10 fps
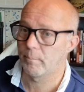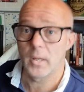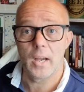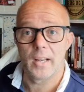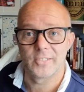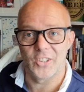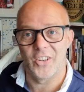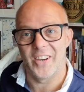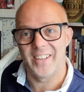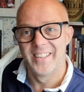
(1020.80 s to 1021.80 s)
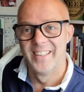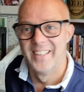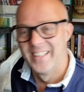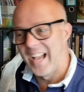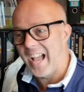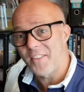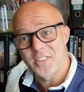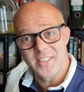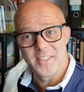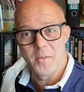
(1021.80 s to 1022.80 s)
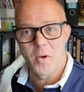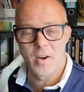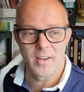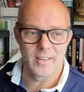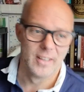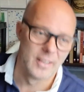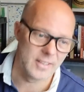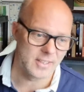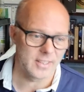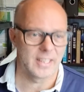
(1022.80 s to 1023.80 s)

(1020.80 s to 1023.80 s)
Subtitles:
Yeah, so 6:30 in the morning. This is a